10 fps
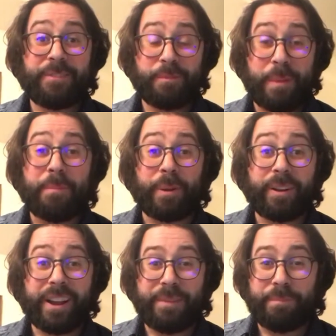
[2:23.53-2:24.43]

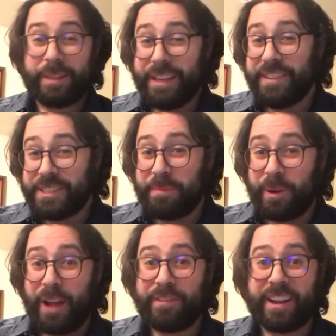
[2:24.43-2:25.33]
Remember, I believe it's the
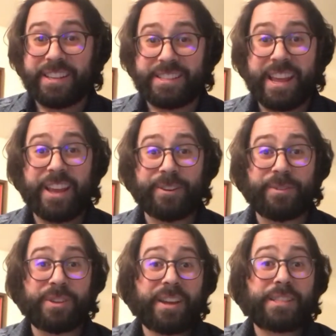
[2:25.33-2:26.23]
prophet Isaiah who
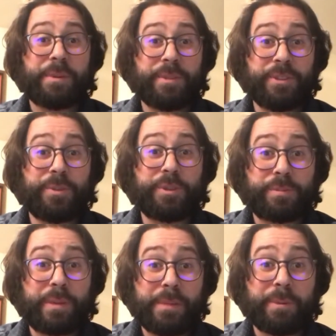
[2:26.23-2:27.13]
talks about the
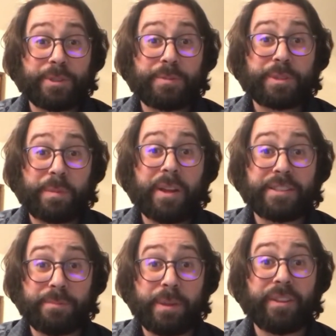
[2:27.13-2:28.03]
Jewish people's
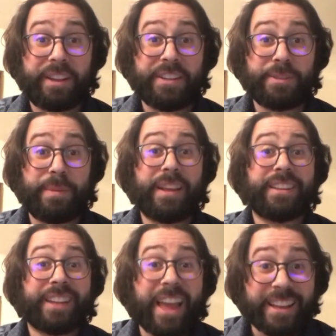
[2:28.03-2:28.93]
responsibility to be a
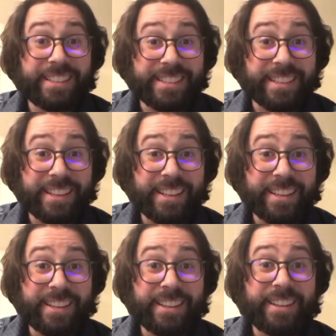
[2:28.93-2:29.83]
light
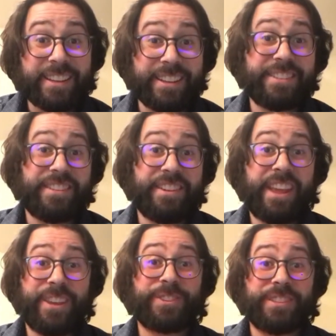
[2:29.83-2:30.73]
unto the
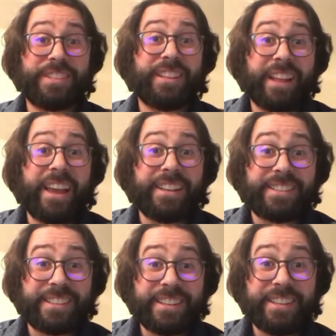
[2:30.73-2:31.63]
nations, a
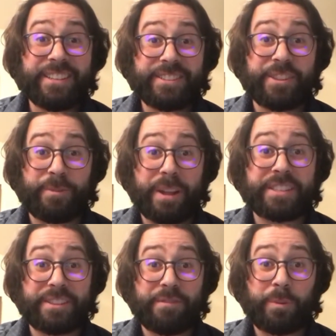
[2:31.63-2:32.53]
light to the
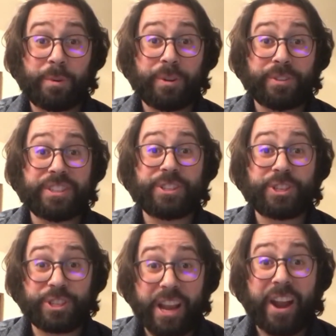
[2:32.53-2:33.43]
rest of the world, to
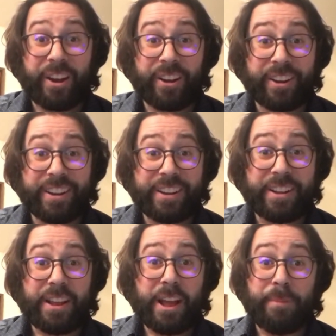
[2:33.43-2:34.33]
share
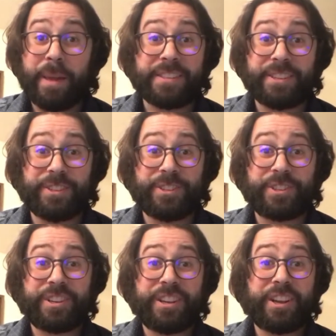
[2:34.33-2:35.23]
a
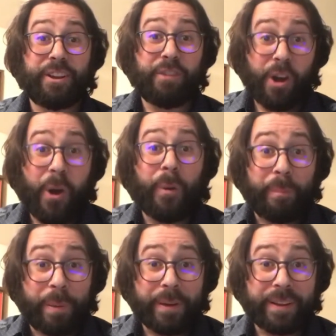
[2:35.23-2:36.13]
message of hope,